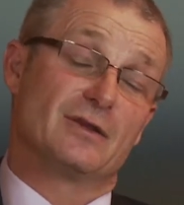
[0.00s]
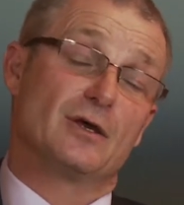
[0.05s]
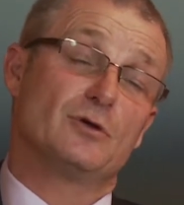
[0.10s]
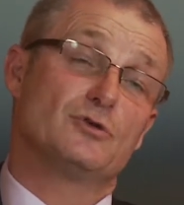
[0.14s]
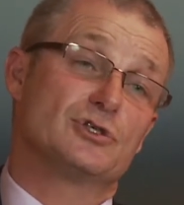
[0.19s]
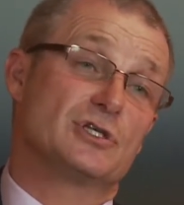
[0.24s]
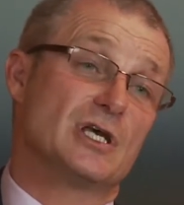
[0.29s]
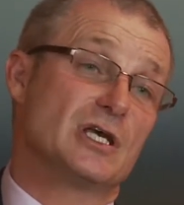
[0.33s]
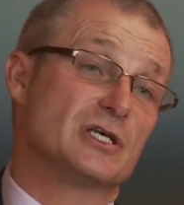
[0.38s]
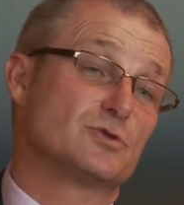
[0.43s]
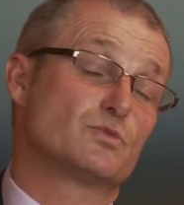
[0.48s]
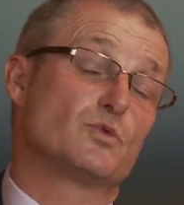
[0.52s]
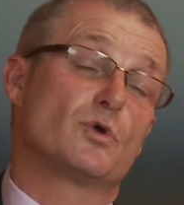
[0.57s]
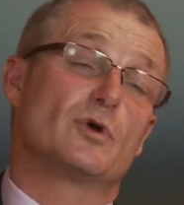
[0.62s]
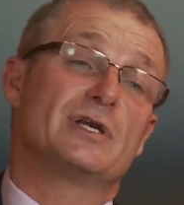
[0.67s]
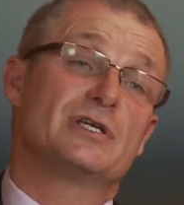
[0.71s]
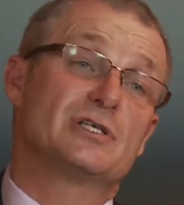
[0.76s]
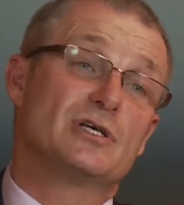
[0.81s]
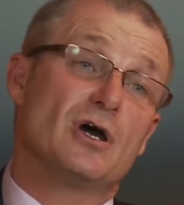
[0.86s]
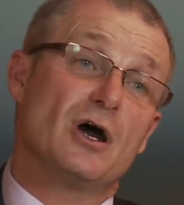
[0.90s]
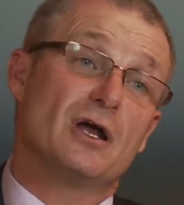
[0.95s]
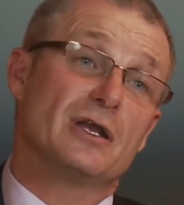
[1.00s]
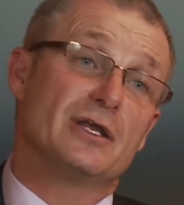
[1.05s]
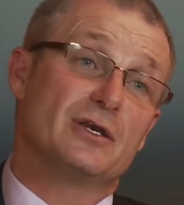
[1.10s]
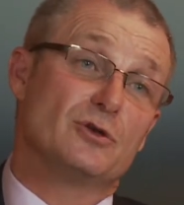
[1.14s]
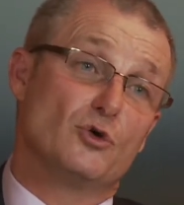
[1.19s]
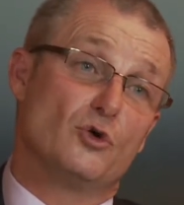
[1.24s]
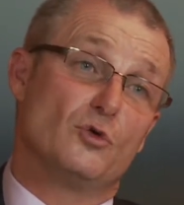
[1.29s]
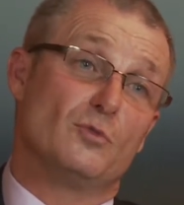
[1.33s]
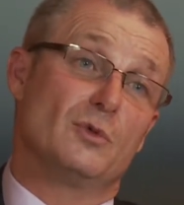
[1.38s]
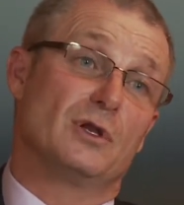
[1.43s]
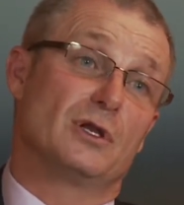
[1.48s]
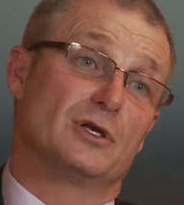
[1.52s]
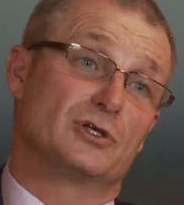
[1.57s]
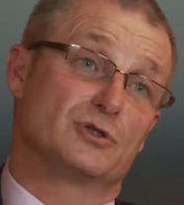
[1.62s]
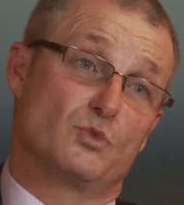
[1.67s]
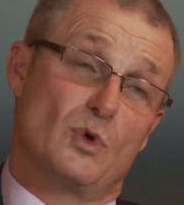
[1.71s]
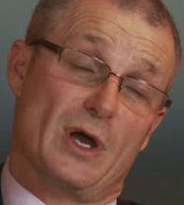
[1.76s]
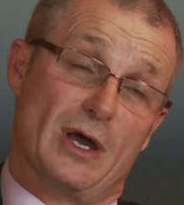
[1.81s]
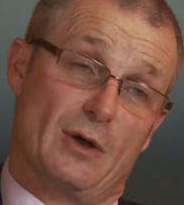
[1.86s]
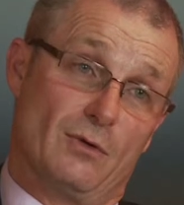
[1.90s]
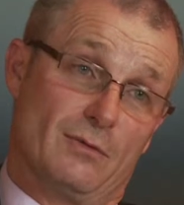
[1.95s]
Those tests were entirely normal
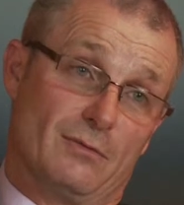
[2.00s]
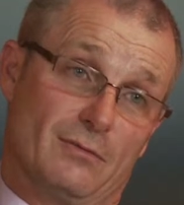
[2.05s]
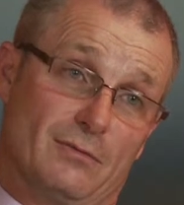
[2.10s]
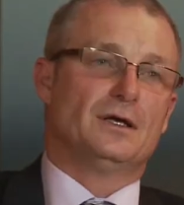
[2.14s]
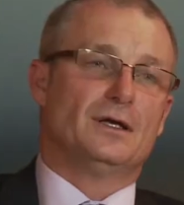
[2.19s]
as well.